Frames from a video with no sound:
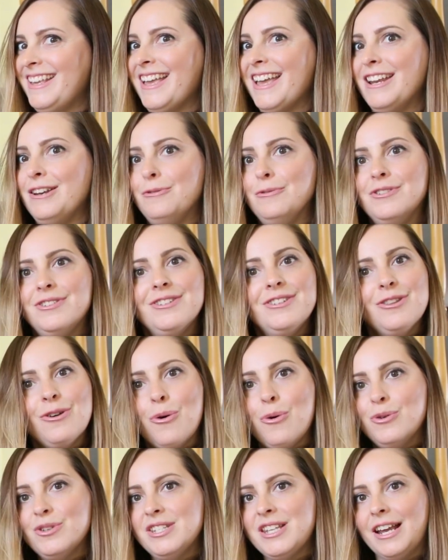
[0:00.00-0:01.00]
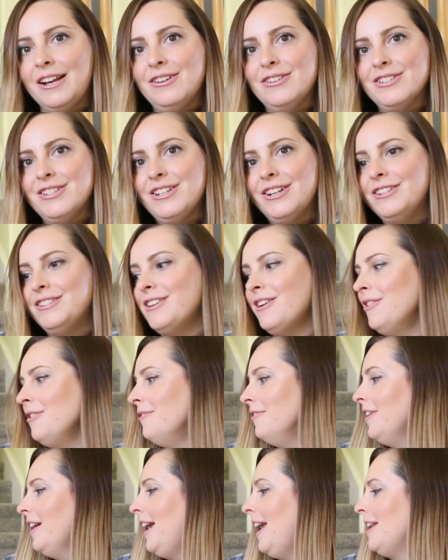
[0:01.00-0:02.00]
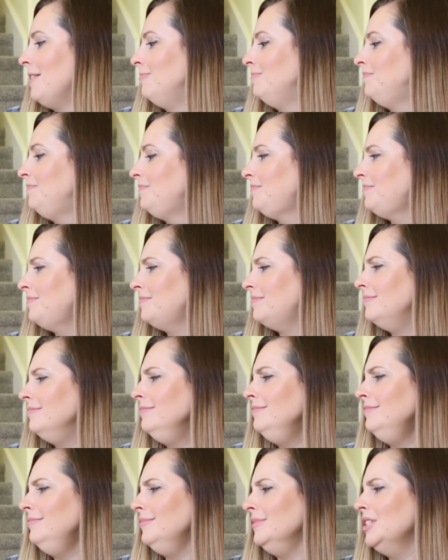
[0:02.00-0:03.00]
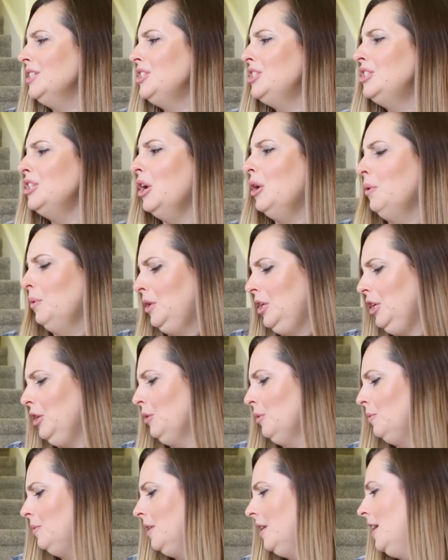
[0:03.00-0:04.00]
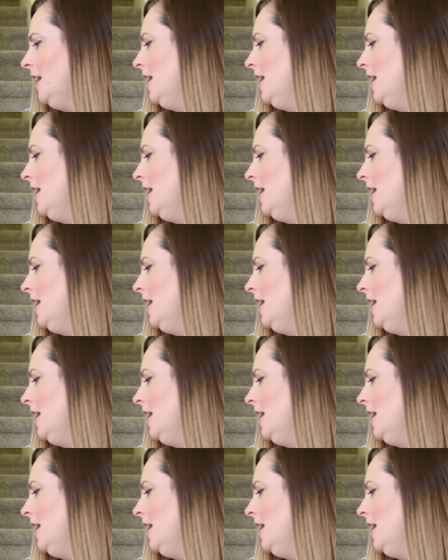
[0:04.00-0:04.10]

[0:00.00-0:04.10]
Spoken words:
And the whole cycle starts all over again. So cute.